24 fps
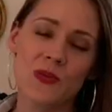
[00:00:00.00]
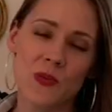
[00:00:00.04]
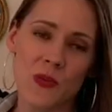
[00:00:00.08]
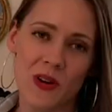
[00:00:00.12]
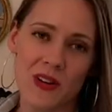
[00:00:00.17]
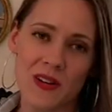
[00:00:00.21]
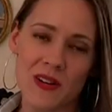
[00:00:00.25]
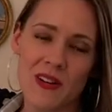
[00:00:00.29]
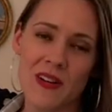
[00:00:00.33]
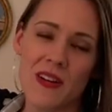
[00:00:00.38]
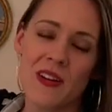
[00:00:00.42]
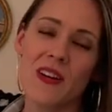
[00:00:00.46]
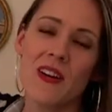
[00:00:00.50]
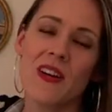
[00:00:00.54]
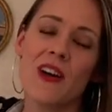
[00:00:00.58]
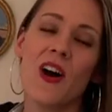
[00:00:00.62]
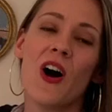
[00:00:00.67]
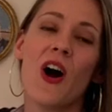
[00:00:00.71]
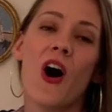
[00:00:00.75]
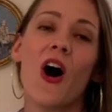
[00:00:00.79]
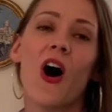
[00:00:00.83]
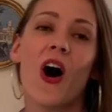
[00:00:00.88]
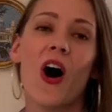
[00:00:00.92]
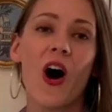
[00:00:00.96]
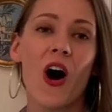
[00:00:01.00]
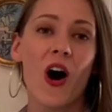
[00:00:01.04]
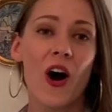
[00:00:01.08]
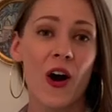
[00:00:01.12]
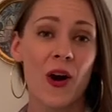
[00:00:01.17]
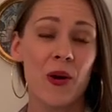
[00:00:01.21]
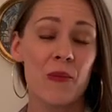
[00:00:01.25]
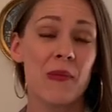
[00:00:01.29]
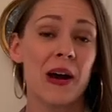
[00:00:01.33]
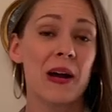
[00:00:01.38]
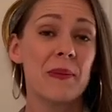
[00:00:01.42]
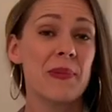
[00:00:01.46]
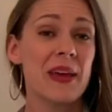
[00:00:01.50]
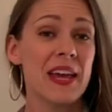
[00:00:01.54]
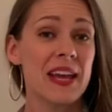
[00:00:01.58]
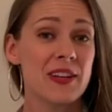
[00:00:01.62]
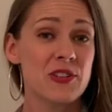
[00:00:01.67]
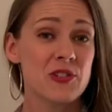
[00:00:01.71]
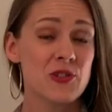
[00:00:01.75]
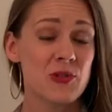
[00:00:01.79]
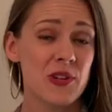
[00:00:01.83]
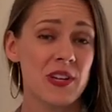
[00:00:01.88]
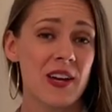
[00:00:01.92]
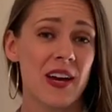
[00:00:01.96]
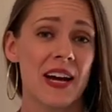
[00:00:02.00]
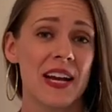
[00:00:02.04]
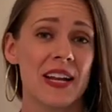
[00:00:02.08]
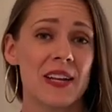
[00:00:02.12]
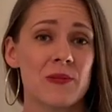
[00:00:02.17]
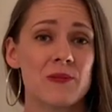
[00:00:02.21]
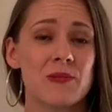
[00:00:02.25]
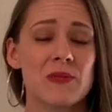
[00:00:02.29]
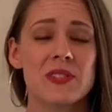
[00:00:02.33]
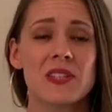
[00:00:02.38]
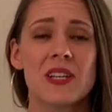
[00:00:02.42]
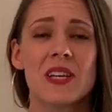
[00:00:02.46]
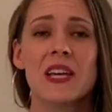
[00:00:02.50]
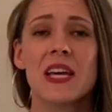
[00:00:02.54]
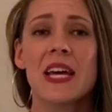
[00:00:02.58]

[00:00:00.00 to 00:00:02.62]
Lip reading: one are my pantry items.